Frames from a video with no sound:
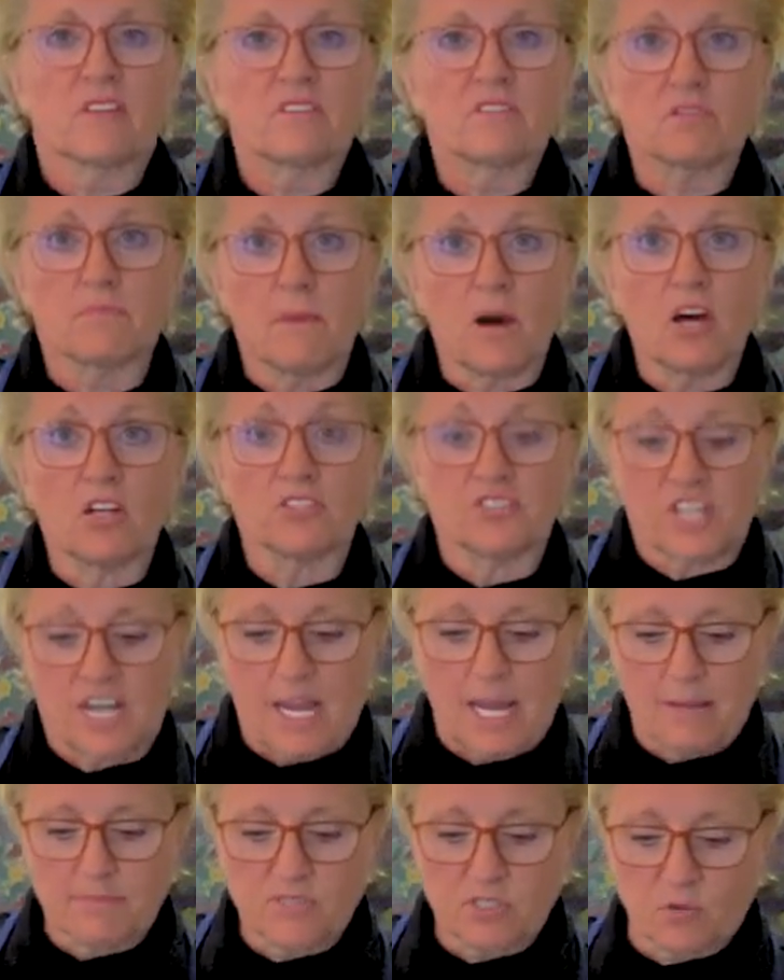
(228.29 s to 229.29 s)
small
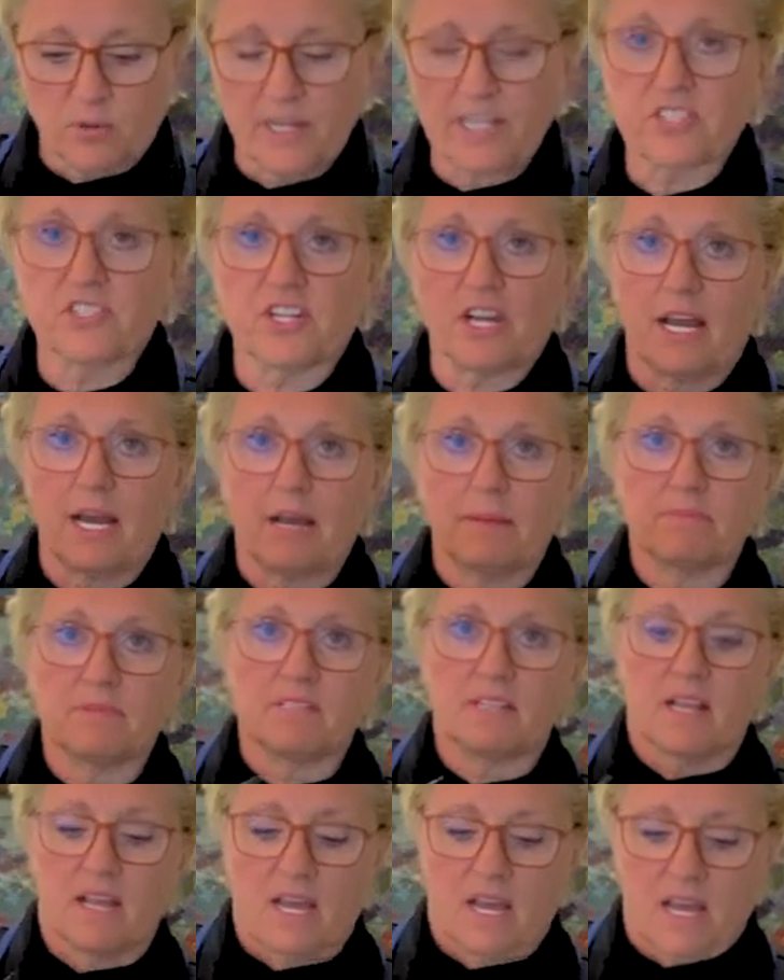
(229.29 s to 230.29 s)
jobs, quick jobs,